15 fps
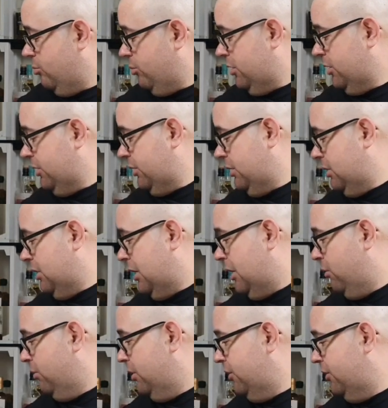but
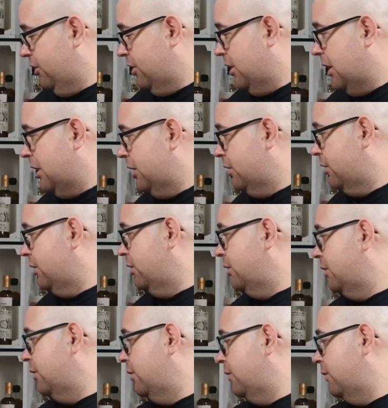I will start
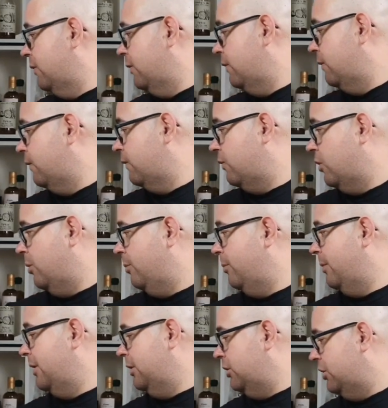
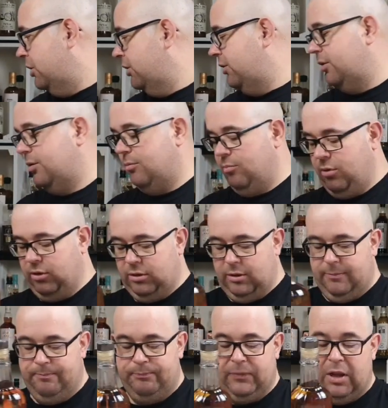from this bottle.